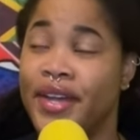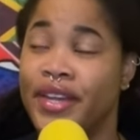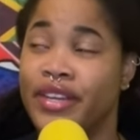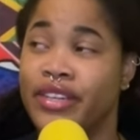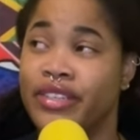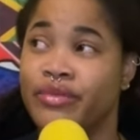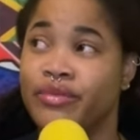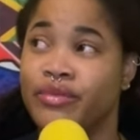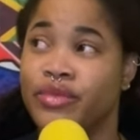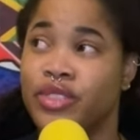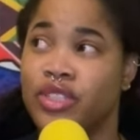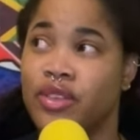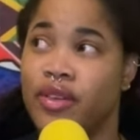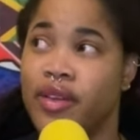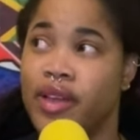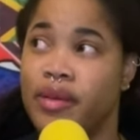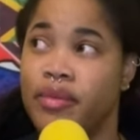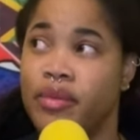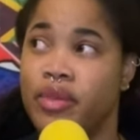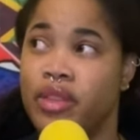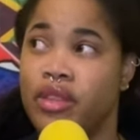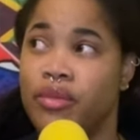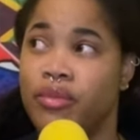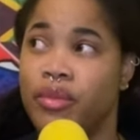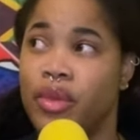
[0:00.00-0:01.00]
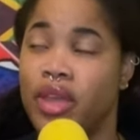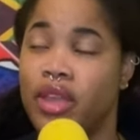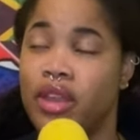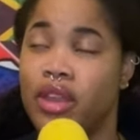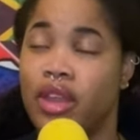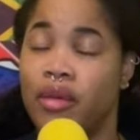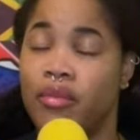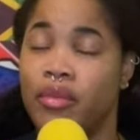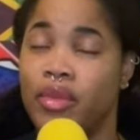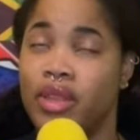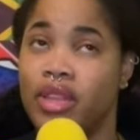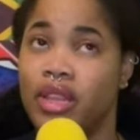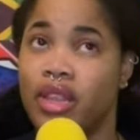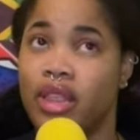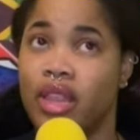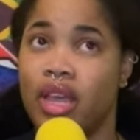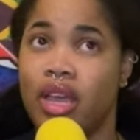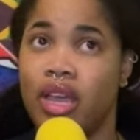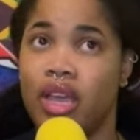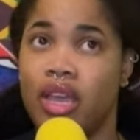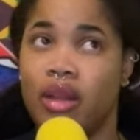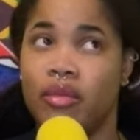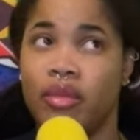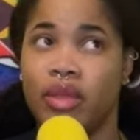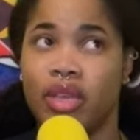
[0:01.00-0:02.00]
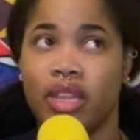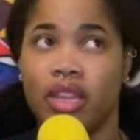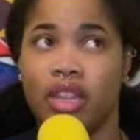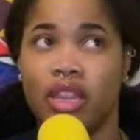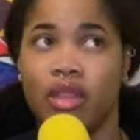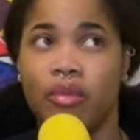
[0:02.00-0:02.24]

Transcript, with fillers: Um, so I'm in the men, I'm in the line.